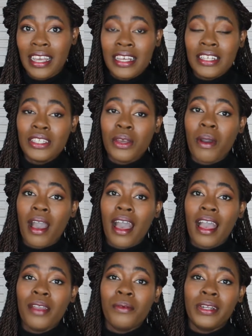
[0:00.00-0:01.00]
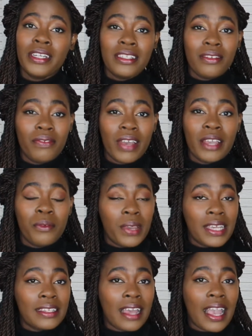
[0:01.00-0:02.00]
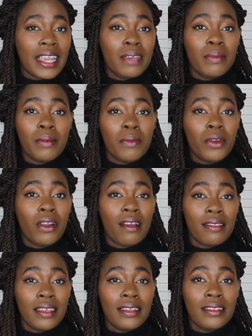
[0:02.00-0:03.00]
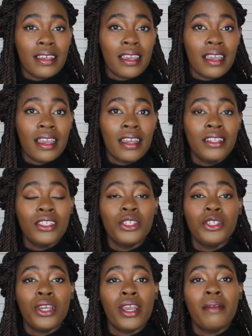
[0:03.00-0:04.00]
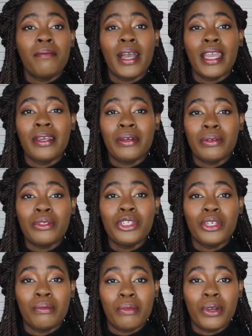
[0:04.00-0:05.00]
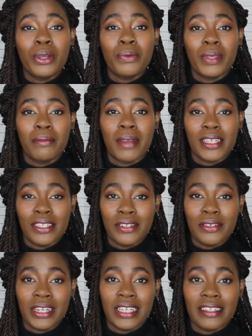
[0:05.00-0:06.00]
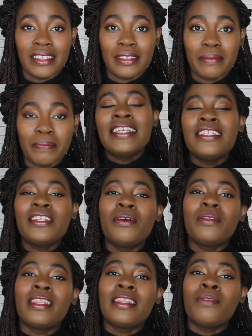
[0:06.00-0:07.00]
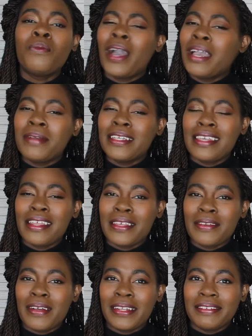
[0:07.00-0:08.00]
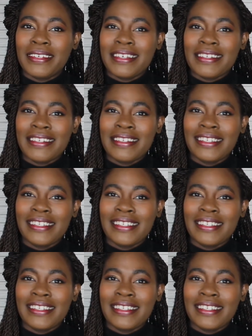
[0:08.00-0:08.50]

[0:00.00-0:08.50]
So I wanted to find ways that I could be more authentic, to share my culture more with my students. So why am I telling you all of this?